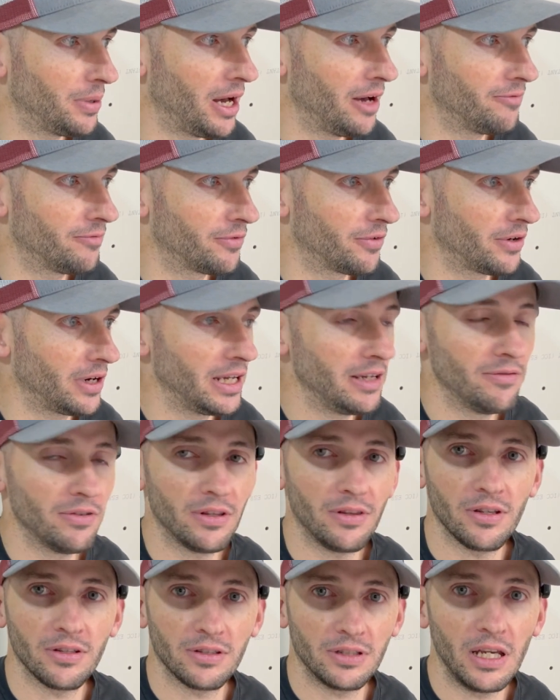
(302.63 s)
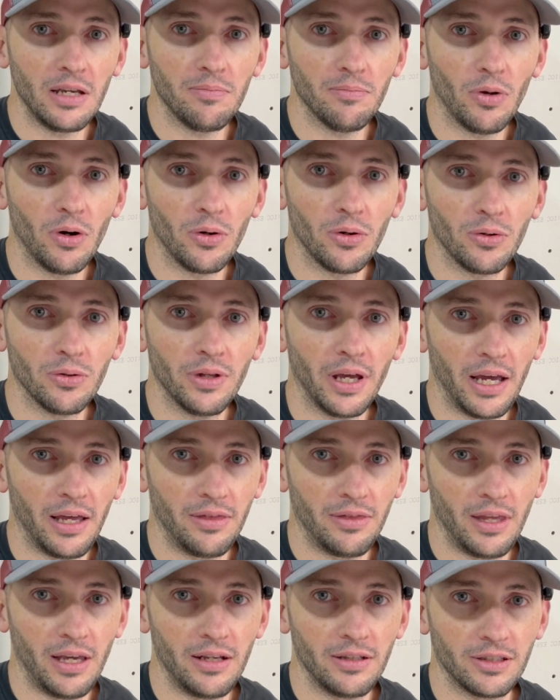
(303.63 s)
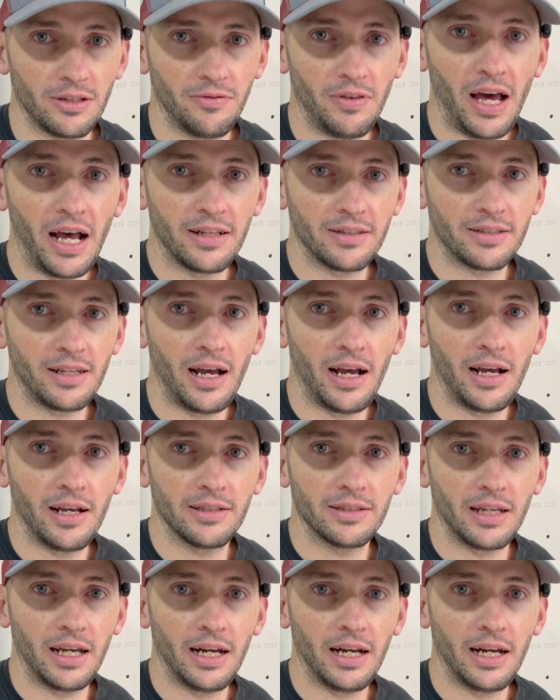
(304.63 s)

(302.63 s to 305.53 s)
up for even the seat mold and things of that size,